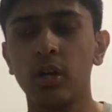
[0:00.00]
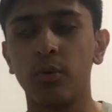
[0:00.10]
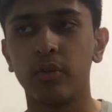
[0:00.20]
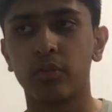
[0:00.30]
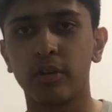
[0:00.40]

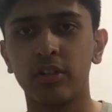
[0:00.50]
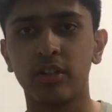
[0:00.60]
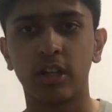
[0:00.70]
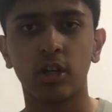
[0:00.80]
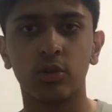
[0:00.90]
with his friends and
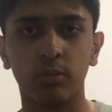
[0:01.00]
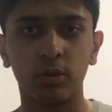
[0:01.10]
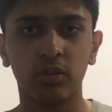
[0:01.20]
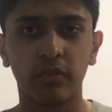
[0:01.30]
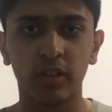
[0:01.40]
then go to a
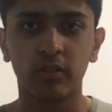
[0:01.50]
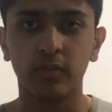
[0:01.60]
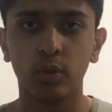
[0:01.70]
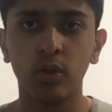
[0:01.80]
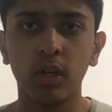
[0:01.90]
music
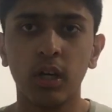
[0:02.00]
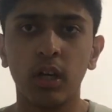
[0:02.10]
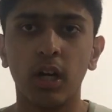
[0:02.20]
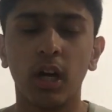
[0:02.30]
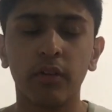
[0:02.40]
festival
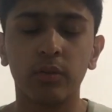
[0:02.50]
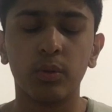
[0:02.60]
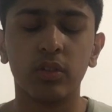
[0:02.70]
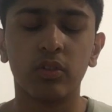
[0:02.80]
afterwards.